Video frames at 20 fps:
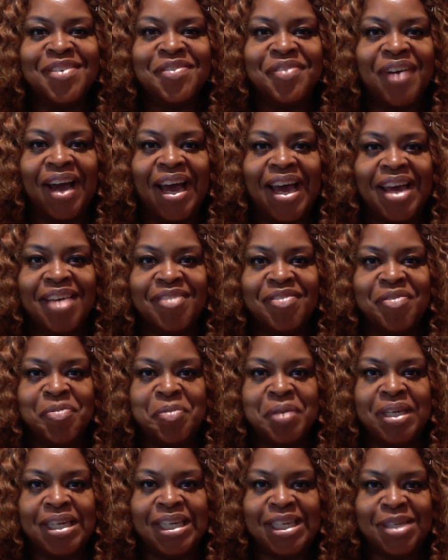
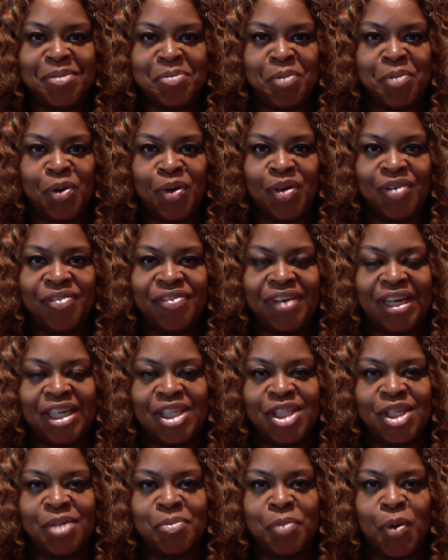5-minute
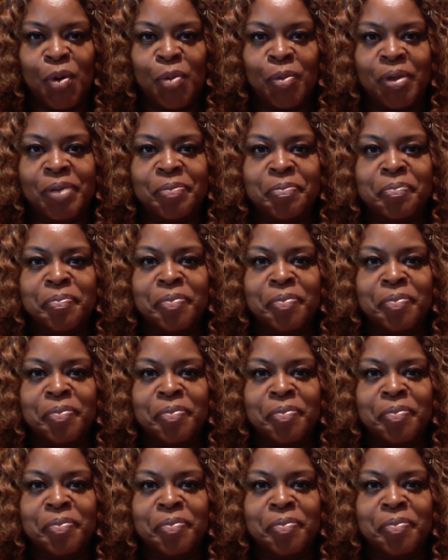motivation moment.